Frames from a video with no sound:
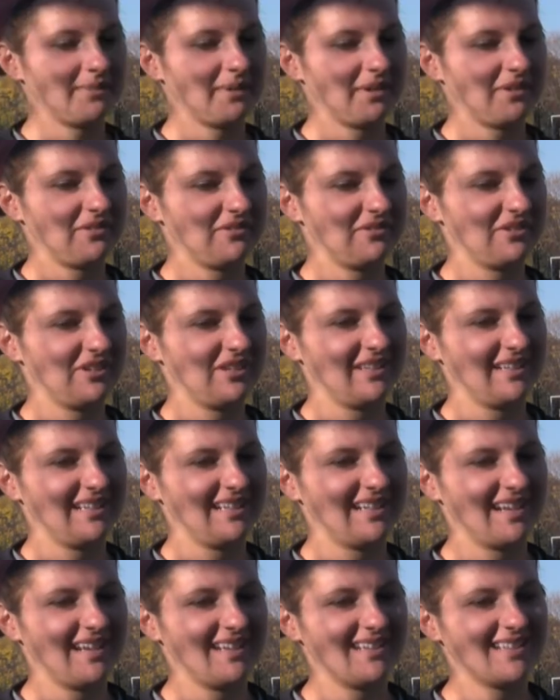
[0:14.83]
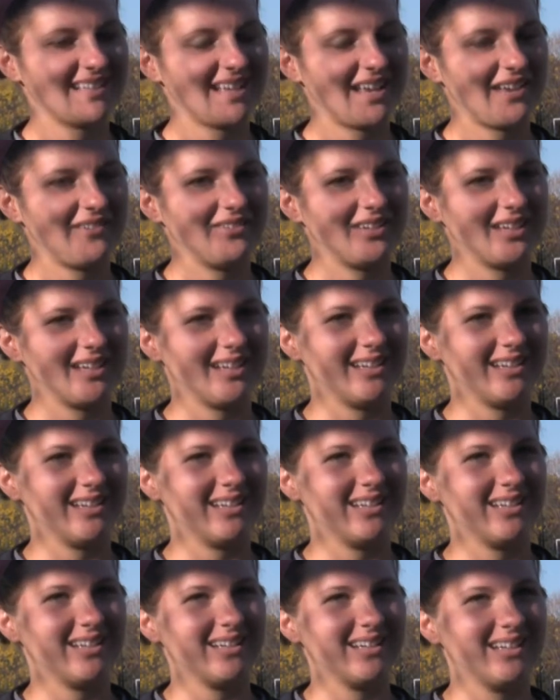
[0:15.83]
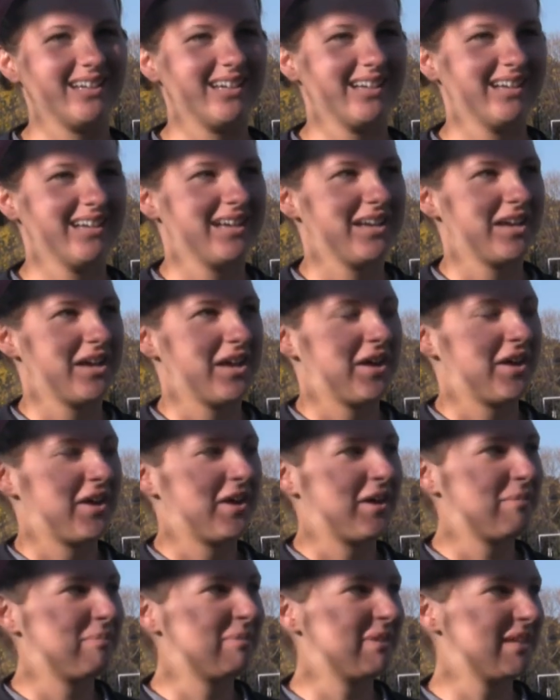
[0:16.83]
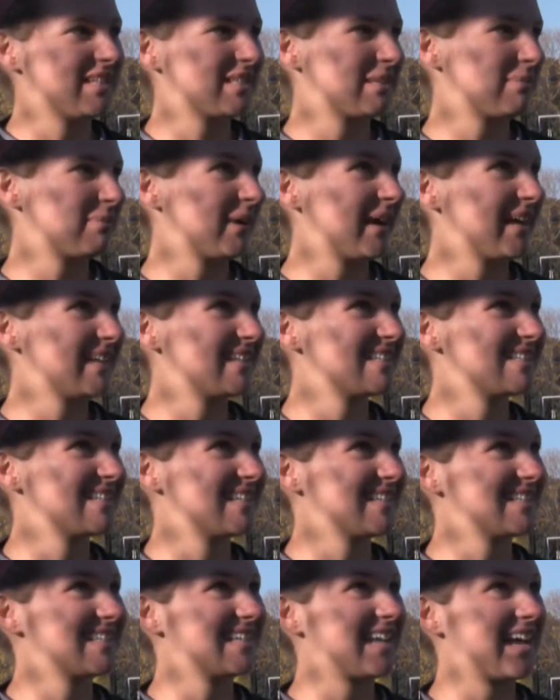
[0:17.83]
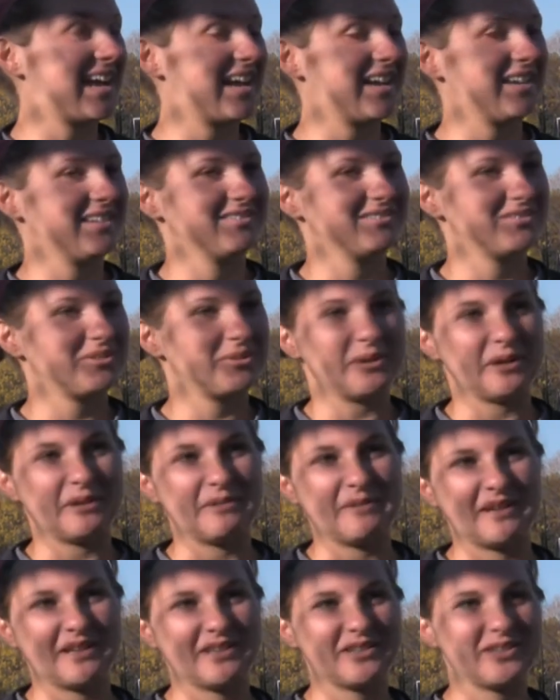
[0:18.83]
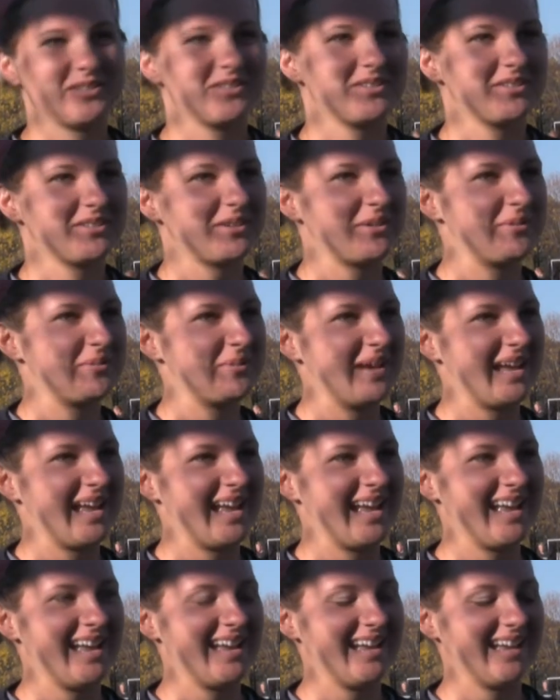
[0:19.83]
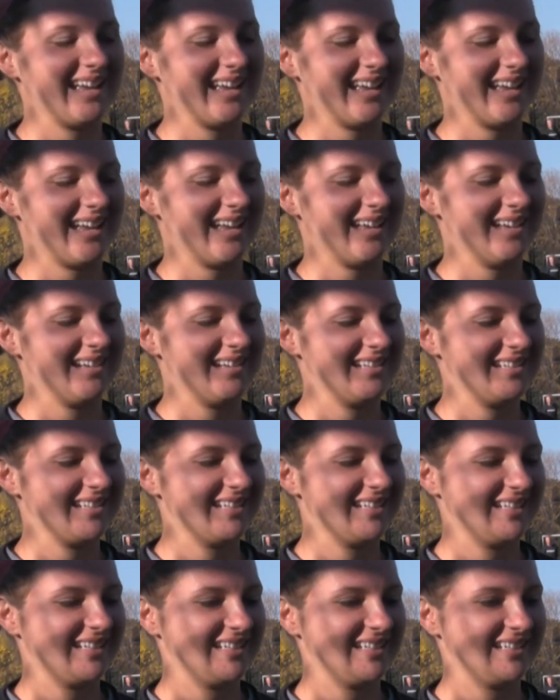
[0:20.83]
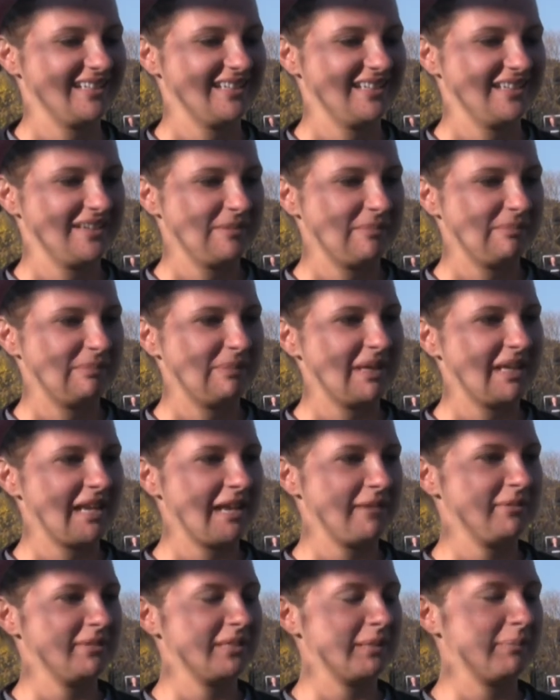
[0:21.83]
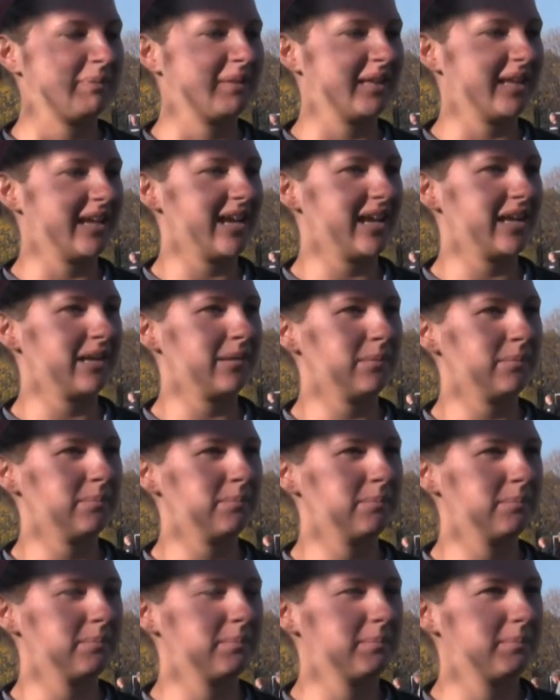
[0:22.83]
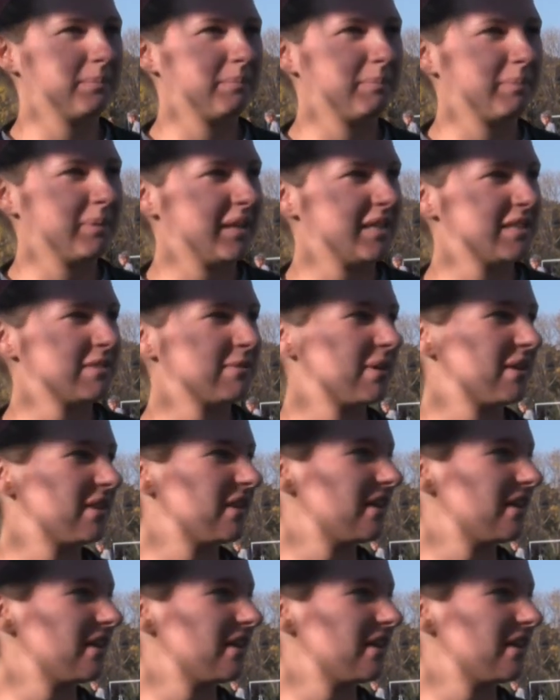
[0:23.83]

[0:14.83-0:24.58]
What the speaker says: been really nice having a place to practice that's not 20 minutes away and being able to play at a place where